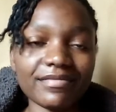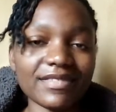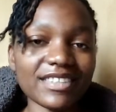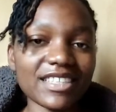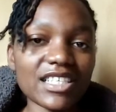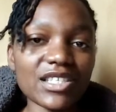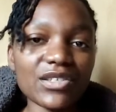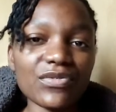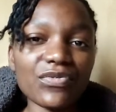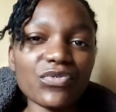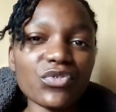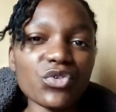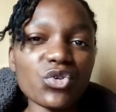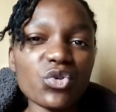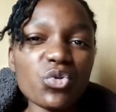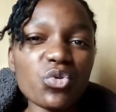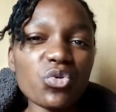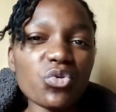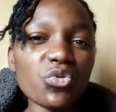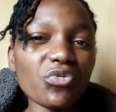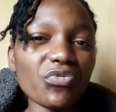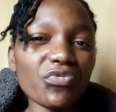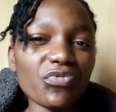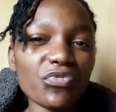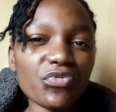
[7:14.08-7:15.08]
just
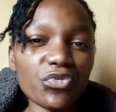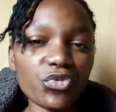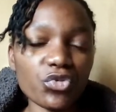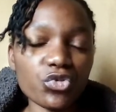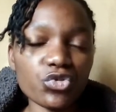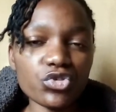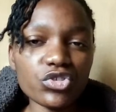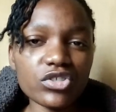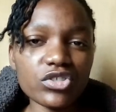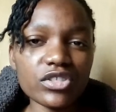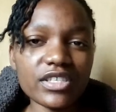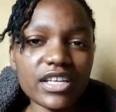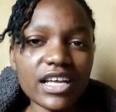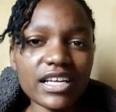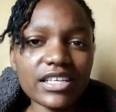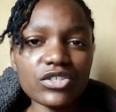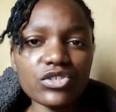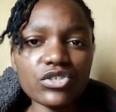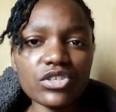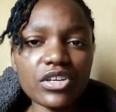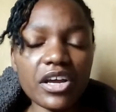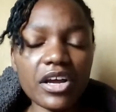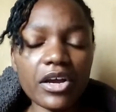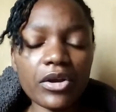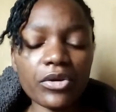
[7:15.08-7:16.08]
few foods that
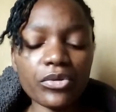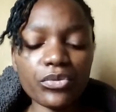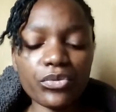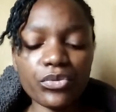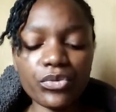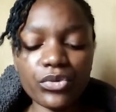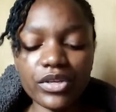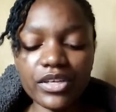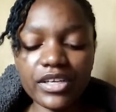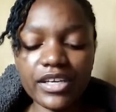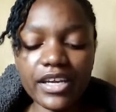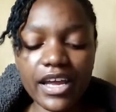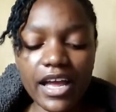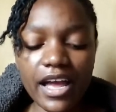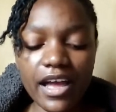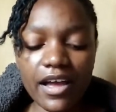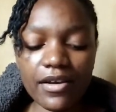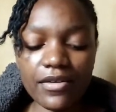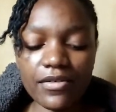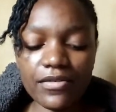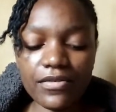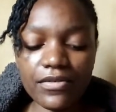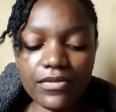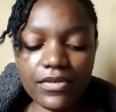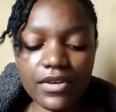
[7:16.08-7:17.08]
really
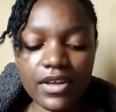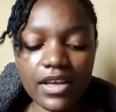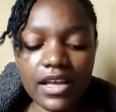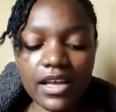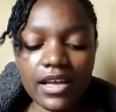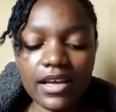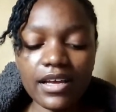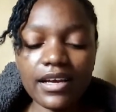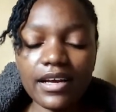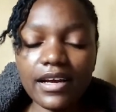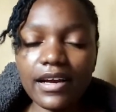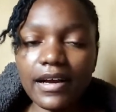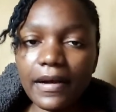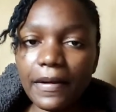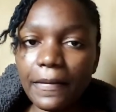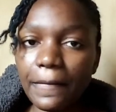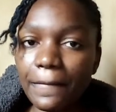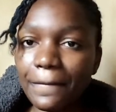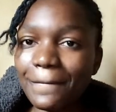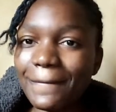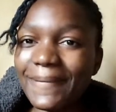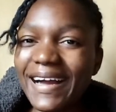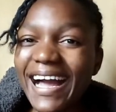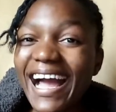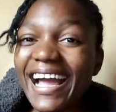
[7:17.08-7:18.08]
have
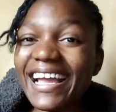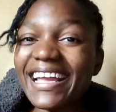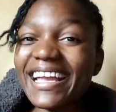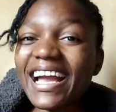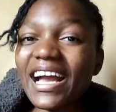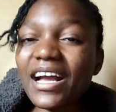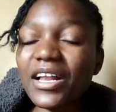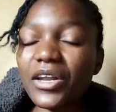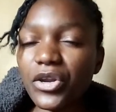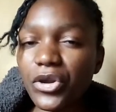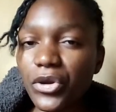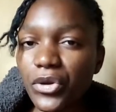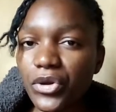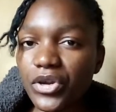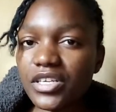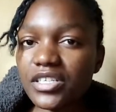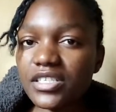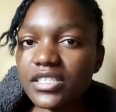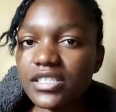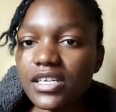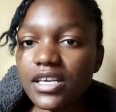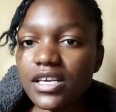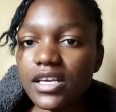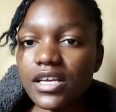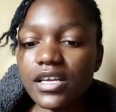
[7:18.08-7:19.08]
high
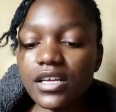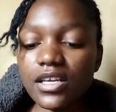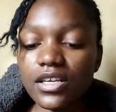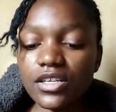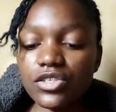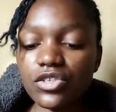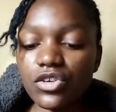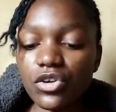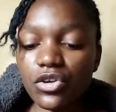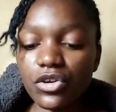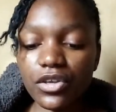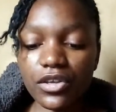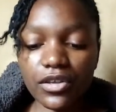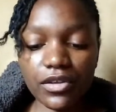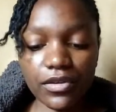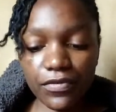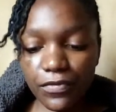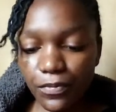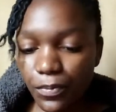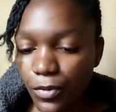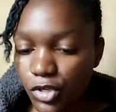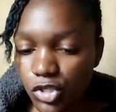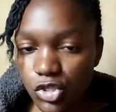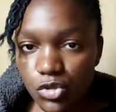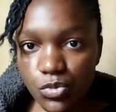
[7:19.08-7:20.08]
calories. So
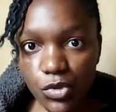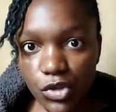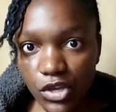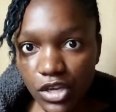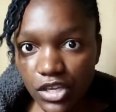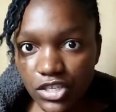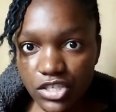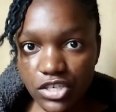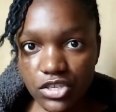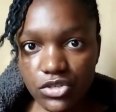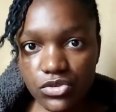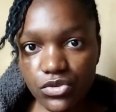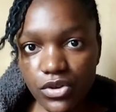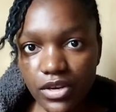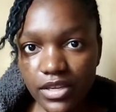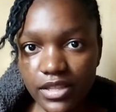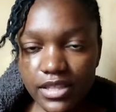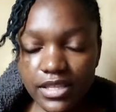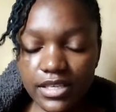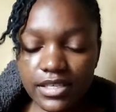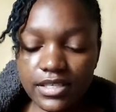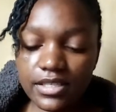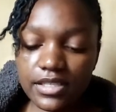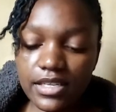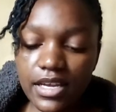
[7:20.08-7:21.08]
if possible, you can just
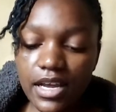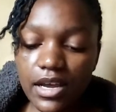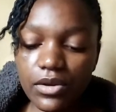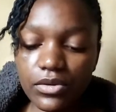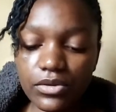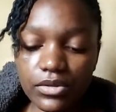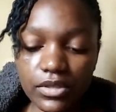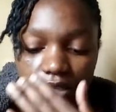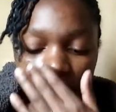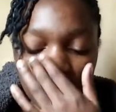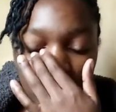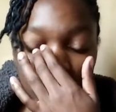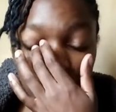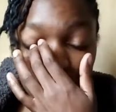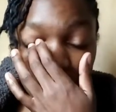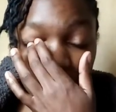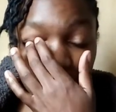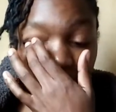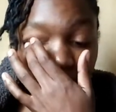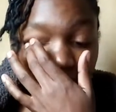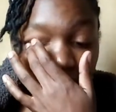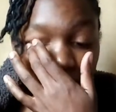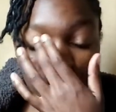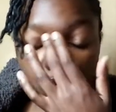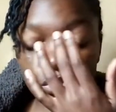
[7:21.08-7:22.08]
write this down if
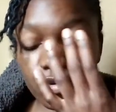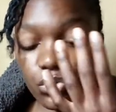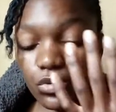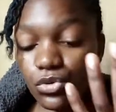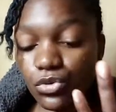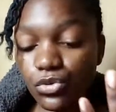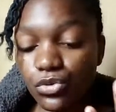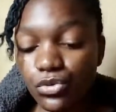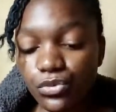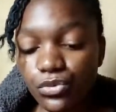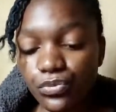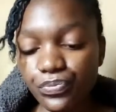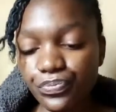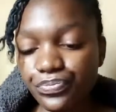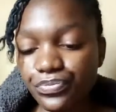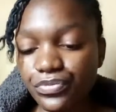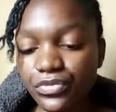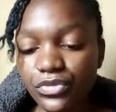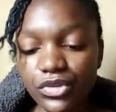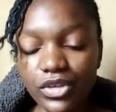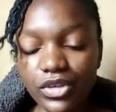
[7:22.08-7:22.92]
you